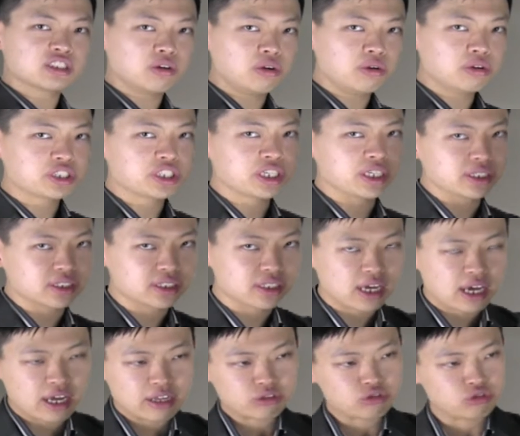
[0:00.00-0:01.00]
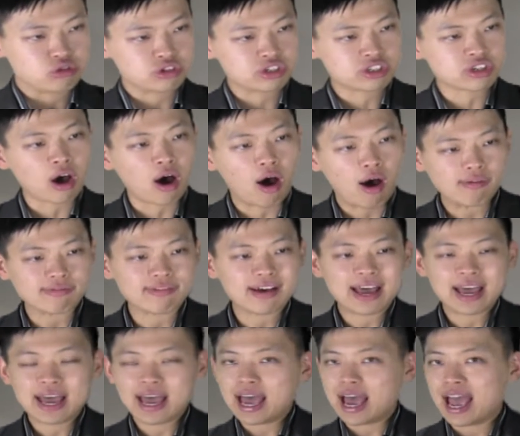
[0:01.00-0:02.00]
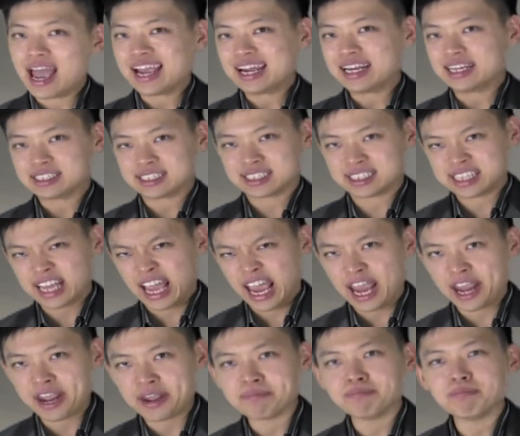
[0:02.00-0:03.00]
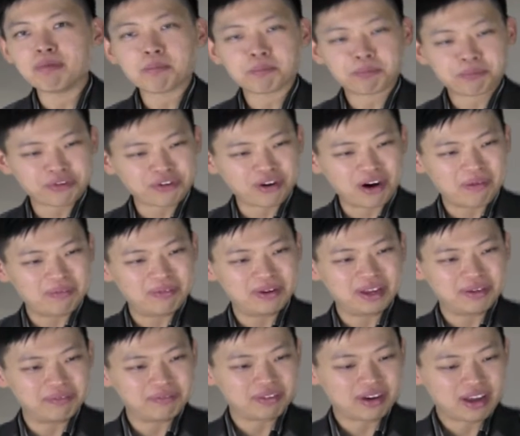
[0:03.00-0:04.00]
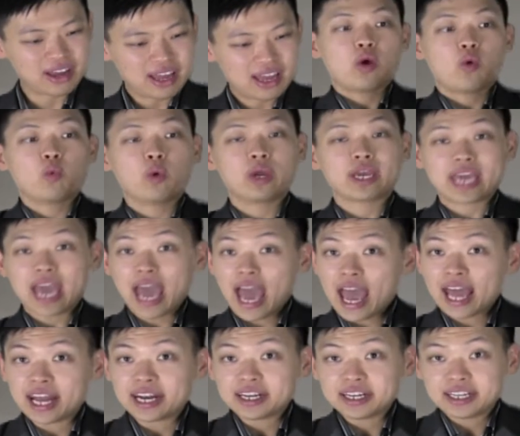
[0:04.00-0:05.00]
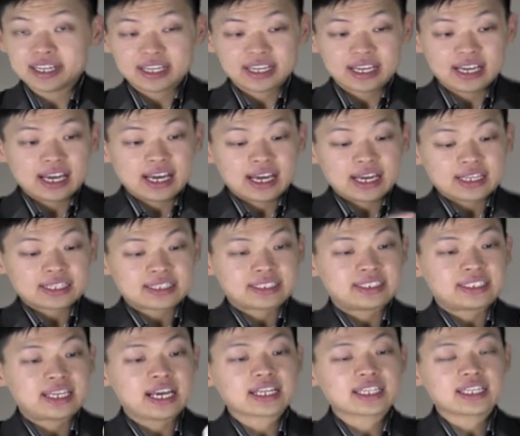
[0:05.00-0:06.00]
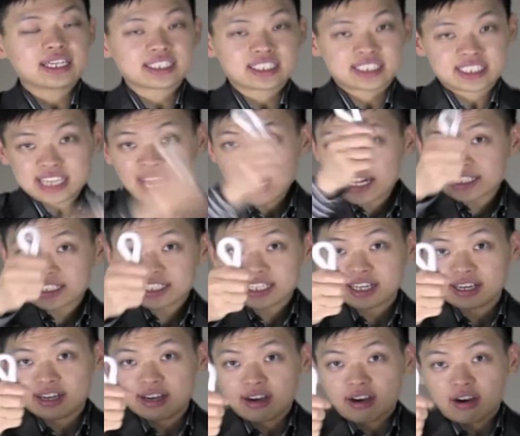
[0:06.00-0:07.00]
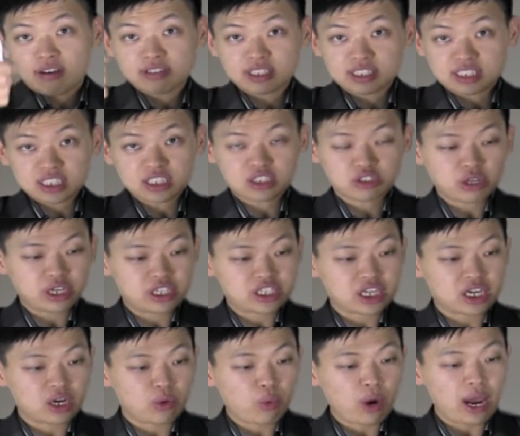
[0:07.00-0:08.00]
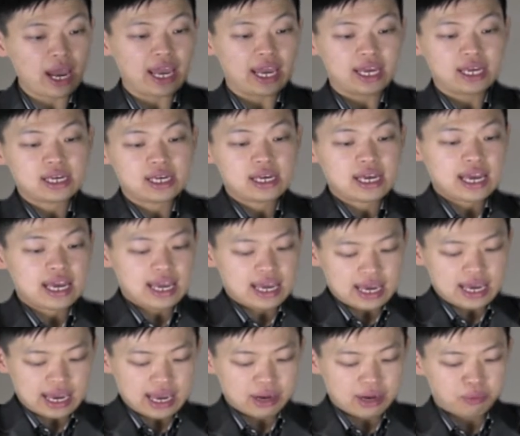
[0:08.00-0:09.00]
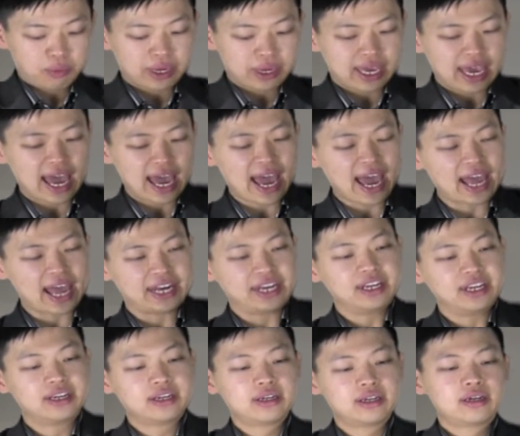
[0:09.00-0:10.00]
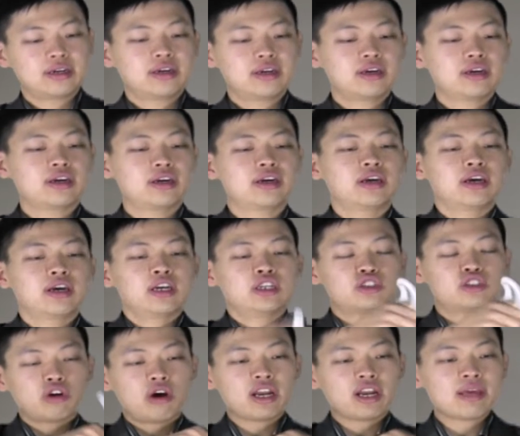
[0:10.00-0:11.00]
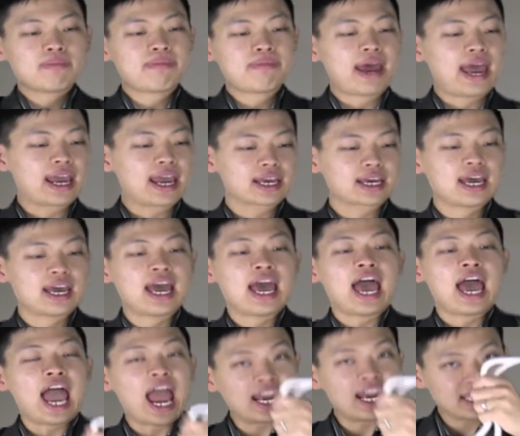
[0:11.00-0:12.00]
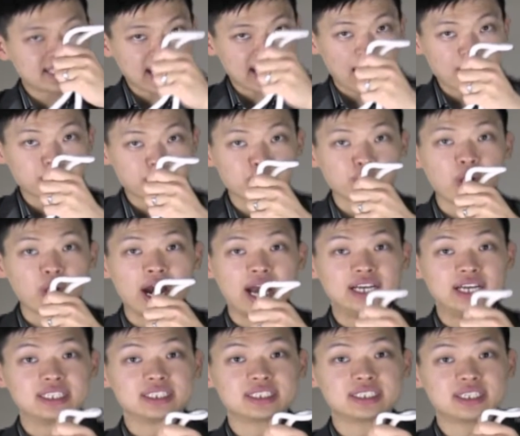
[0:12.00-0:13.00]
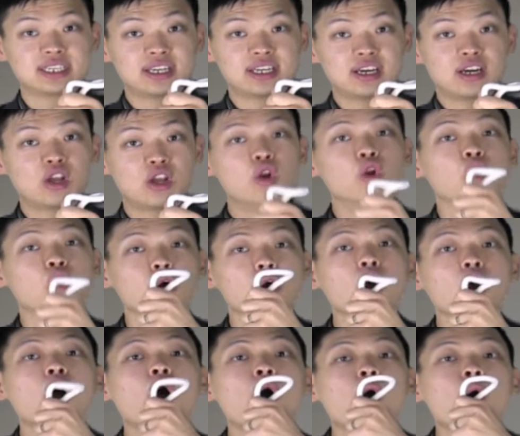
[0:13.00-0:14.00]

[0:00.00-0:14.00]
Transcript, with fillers: solutions to solve a same problem. We can take the center of the situation away and we can join it back anytime we want. Look.